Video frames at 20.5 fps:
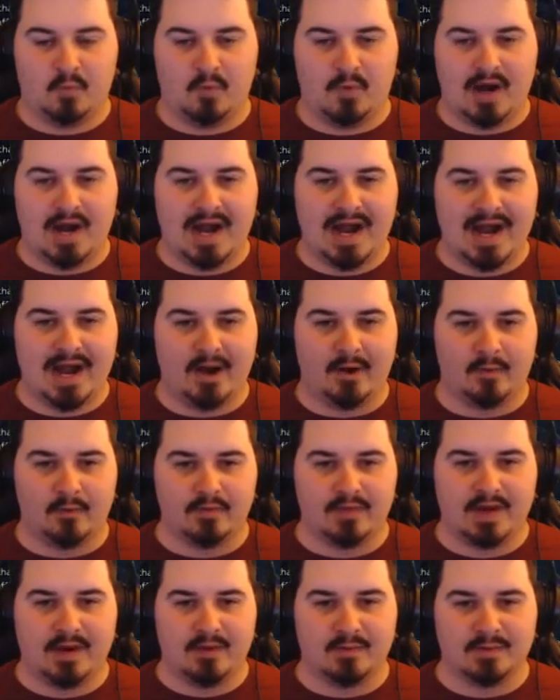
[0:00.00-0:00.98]

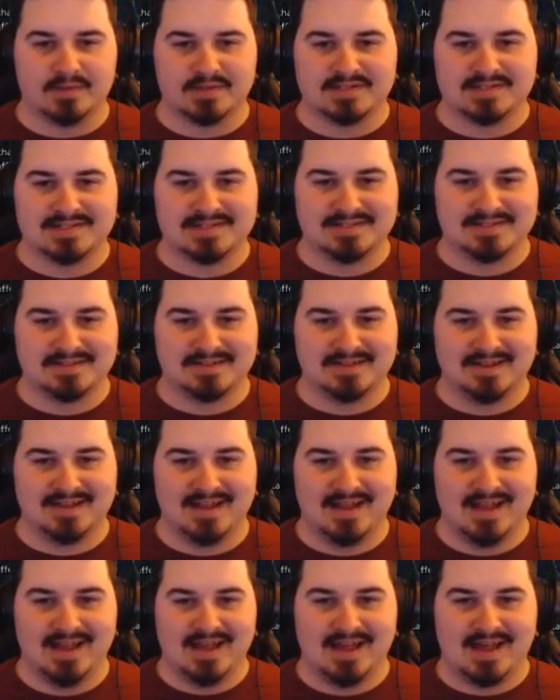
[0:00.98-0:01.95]
Wow, that was
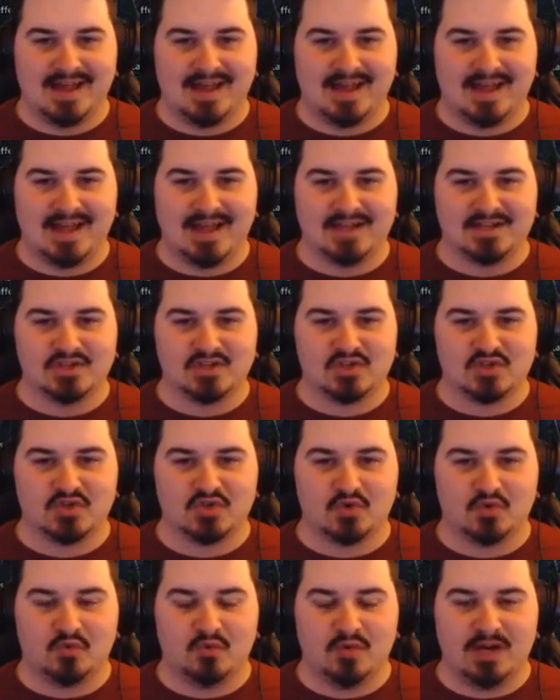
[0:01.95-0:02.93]

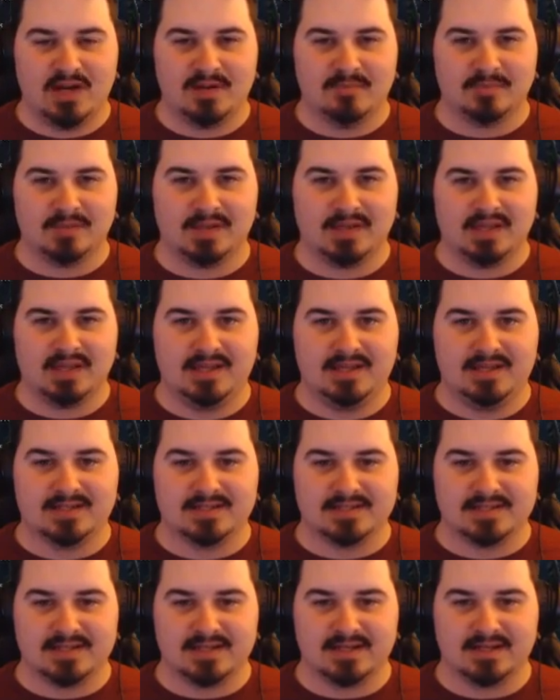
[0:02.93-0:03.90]
extremely
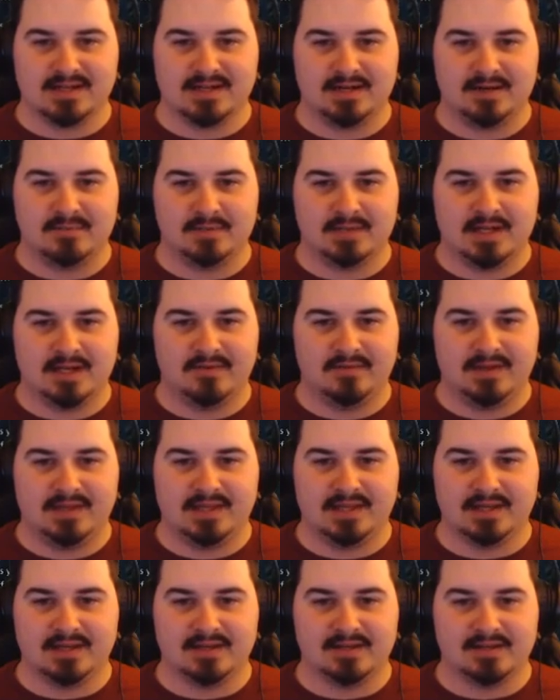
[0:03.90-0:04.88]
easy. I'm not even
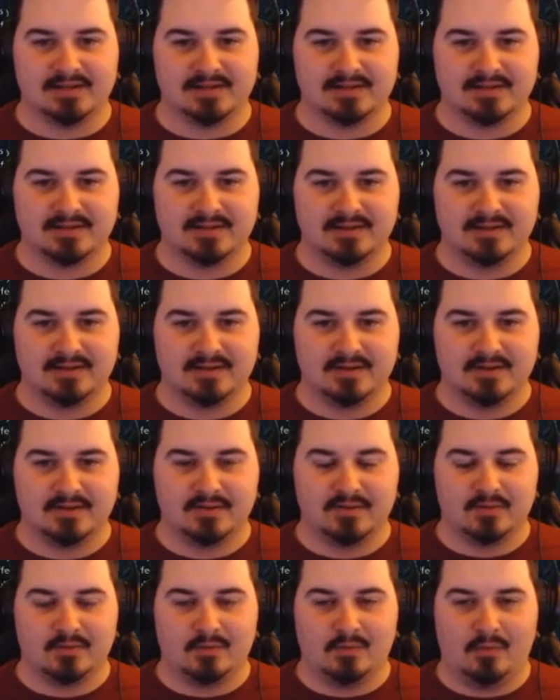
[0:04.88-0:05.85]
kidding you.
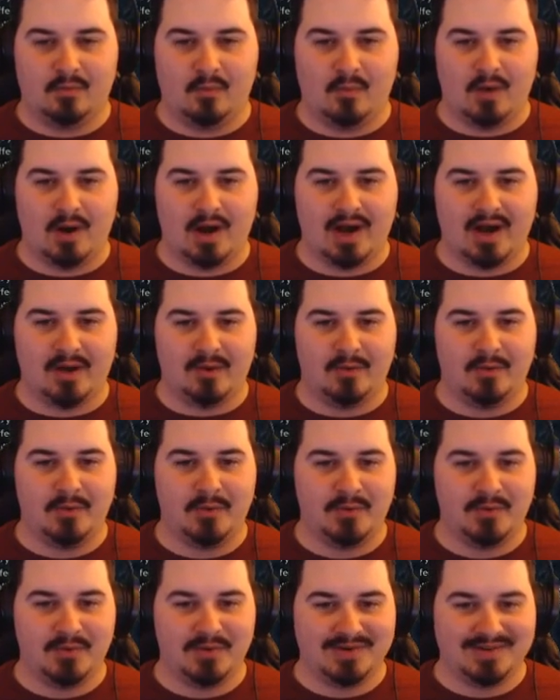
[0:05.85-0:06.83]

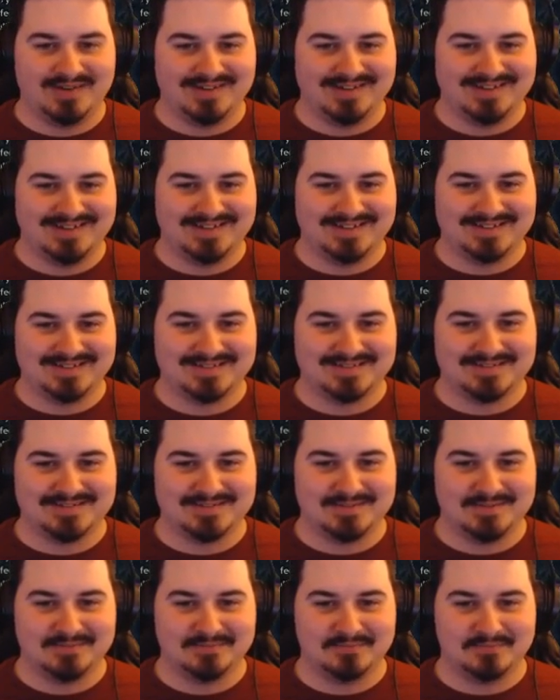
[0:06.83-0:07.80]
Wow.
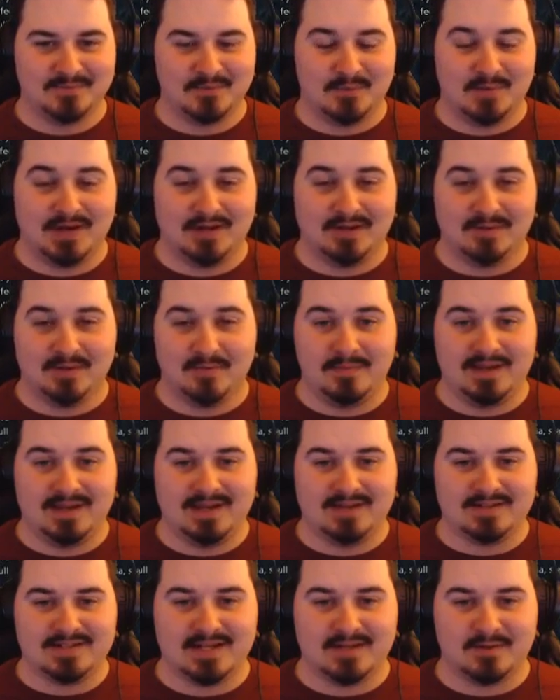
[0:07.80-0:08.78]
Well, I
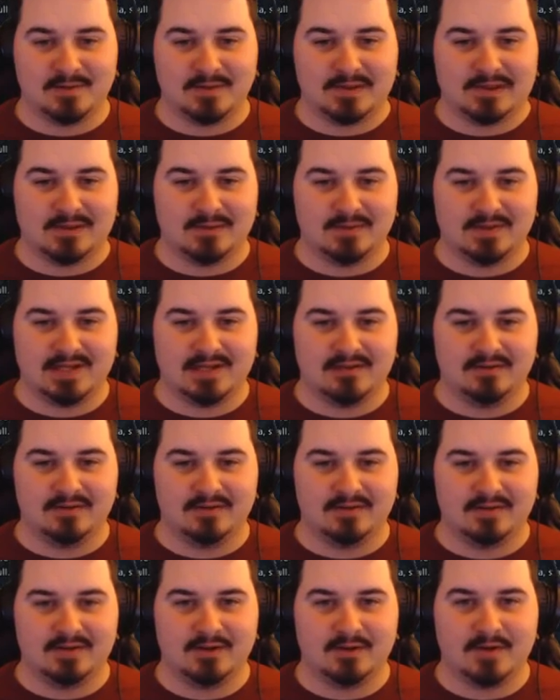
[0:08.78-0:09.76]
mean, I'll take all the loot
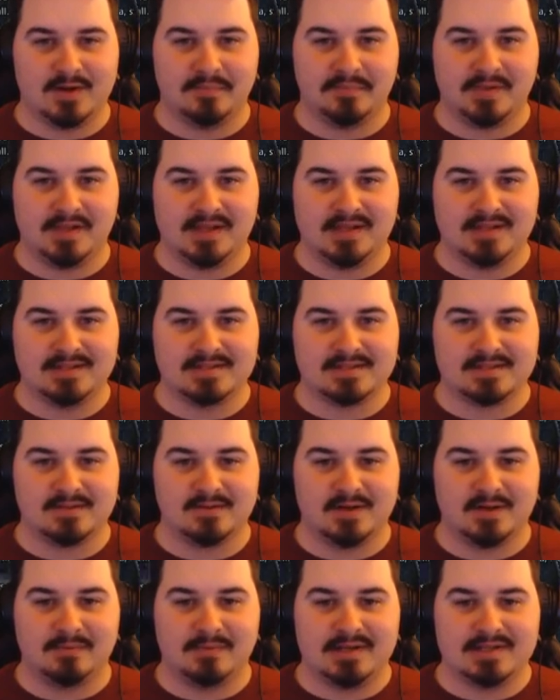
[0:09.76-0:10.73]
here. No complaints.
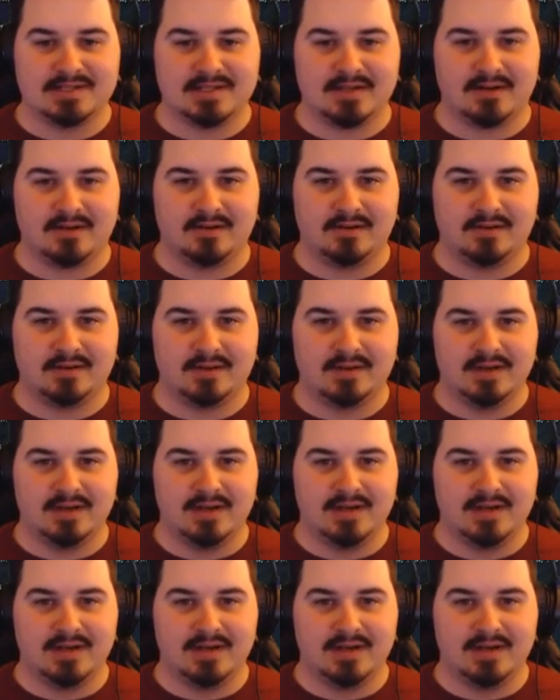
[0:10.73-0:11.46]
No complaints at all.